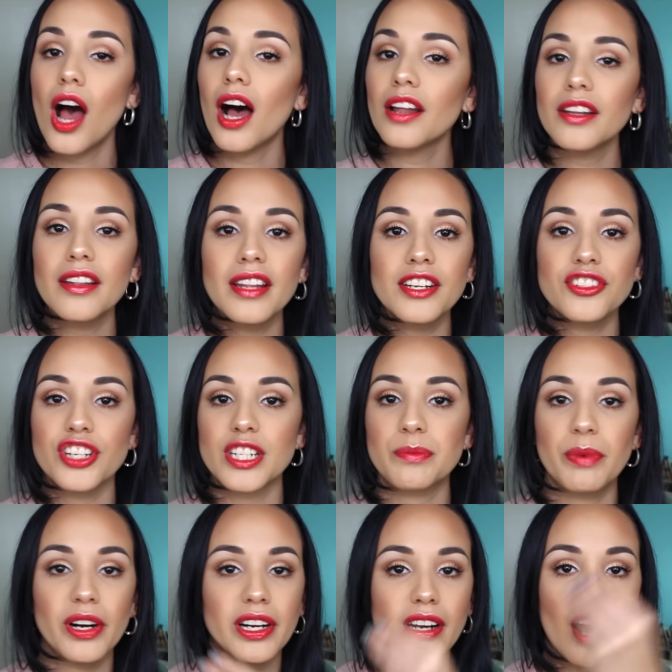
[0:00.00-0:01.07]
other than
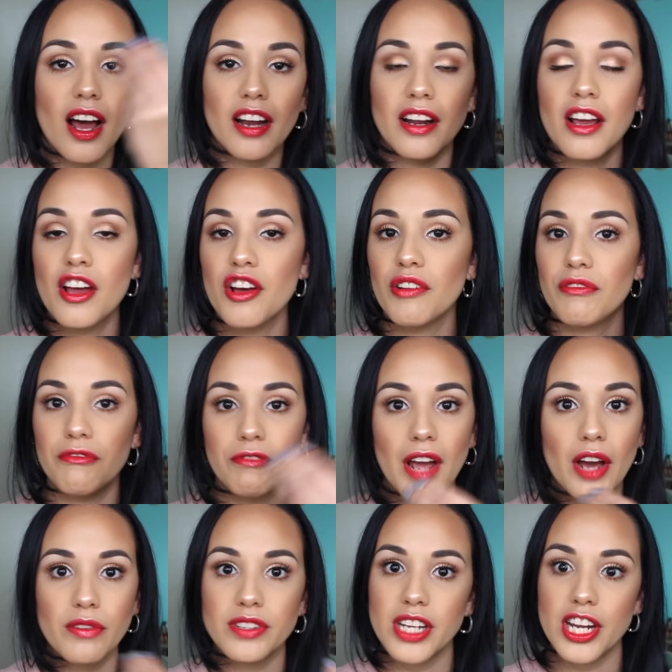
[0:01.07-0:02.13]
just putting on
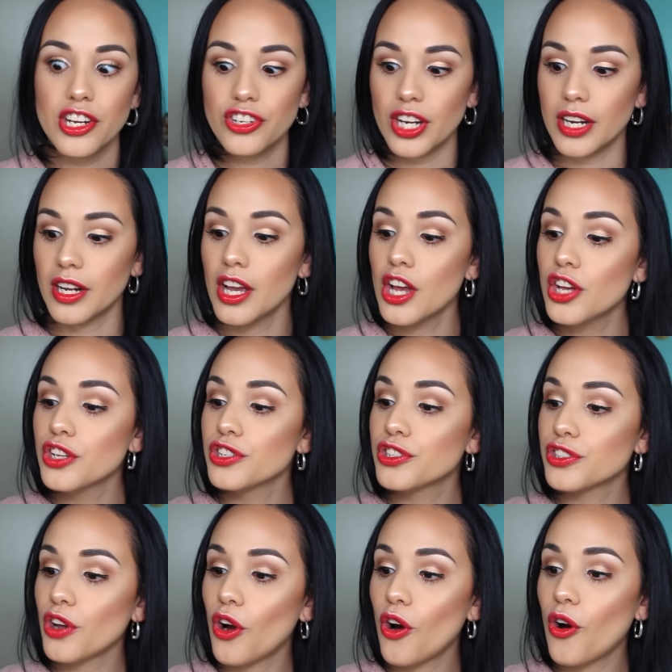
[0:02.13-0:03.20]
foundation.
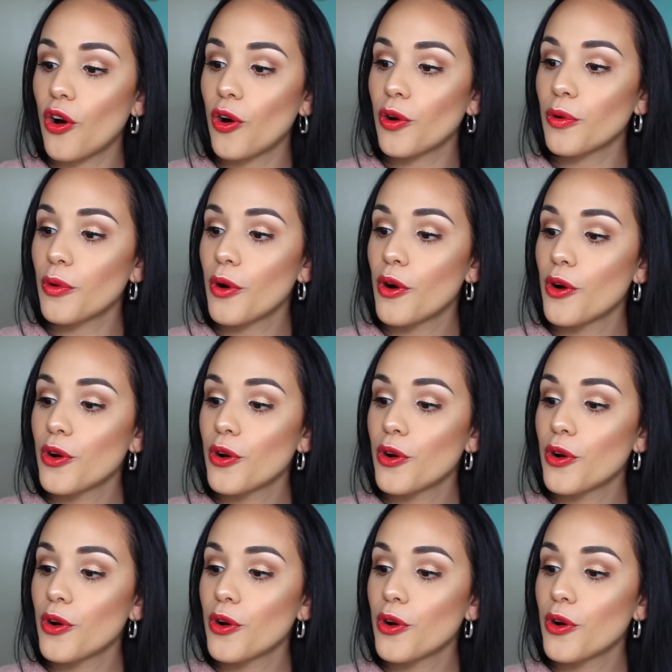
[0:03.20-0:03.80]
So